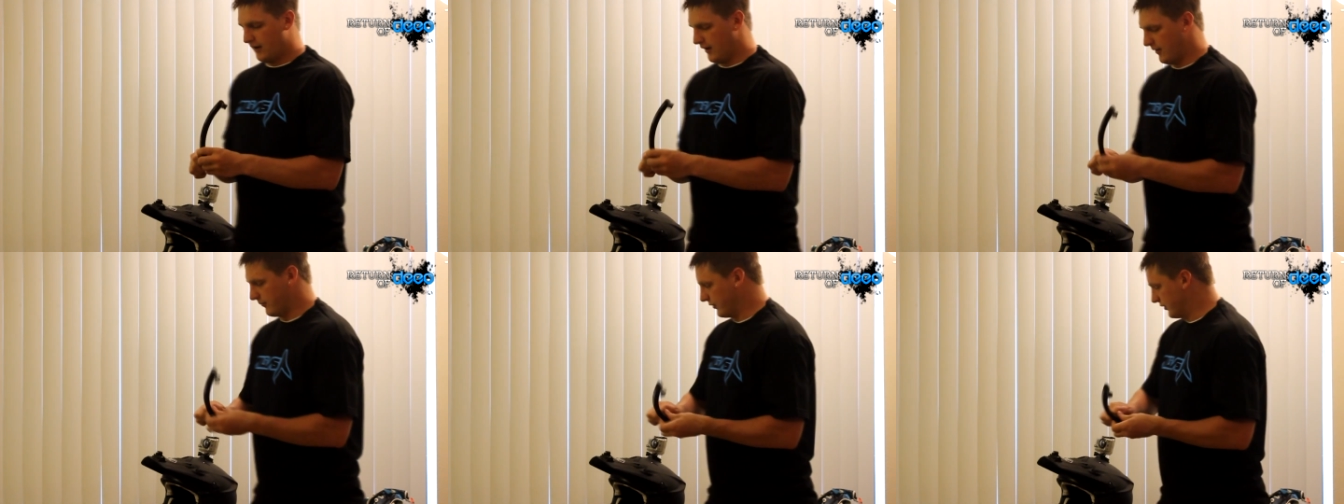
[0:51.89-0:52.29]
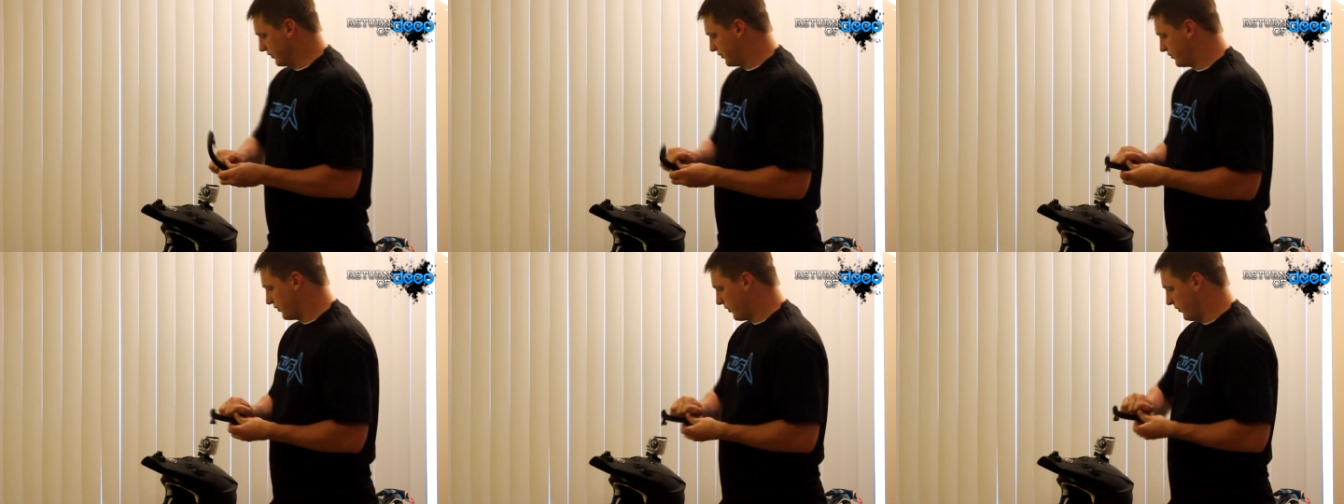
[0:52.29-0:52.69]
I'm going to
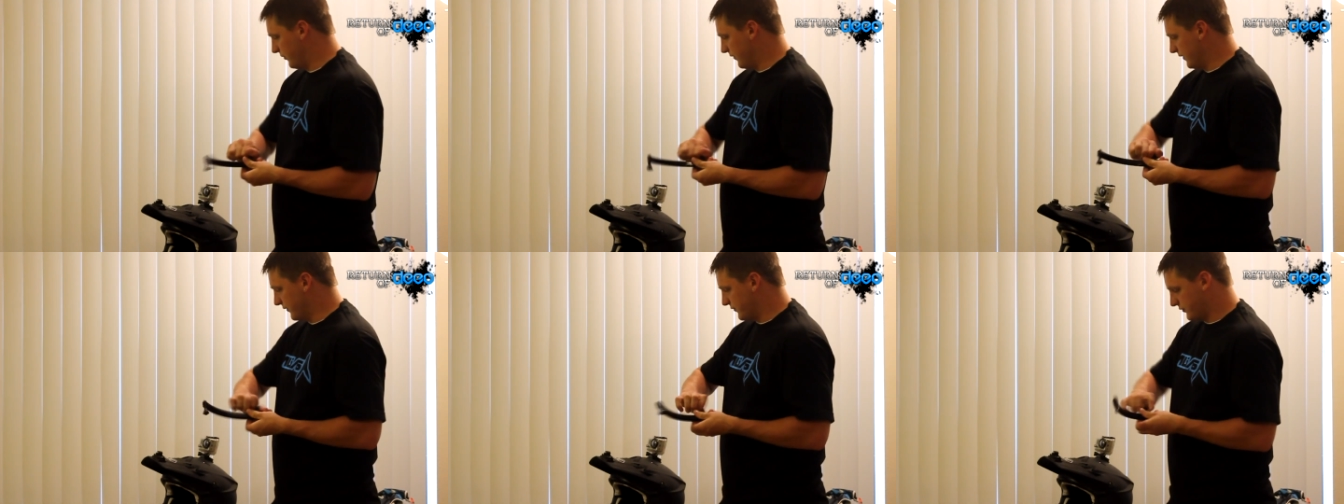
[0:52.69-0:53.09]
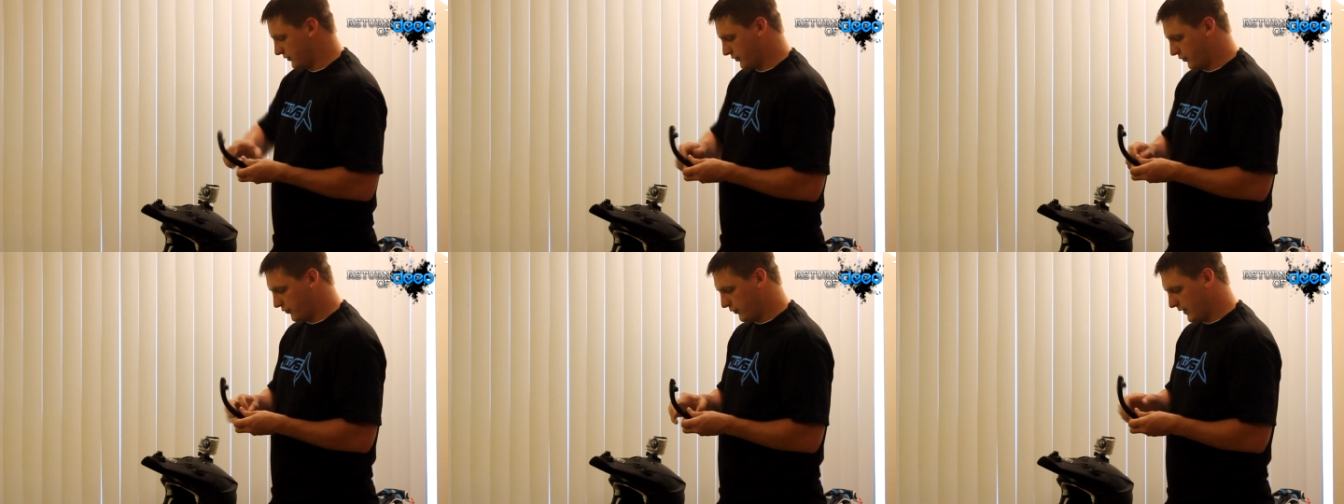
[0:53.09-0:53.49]
show you this
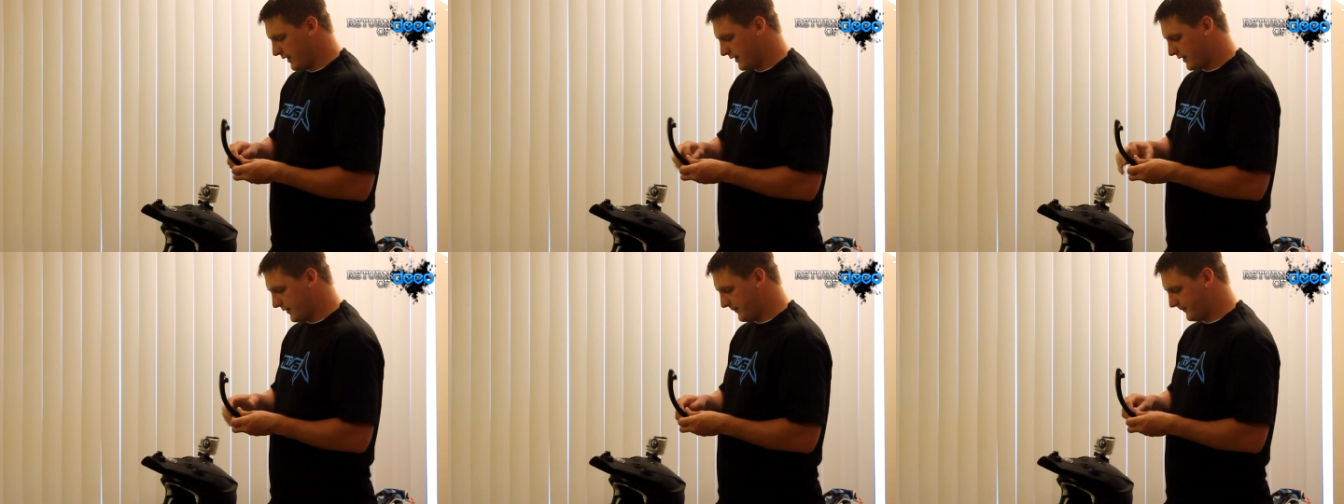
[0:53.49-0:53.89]
real quick.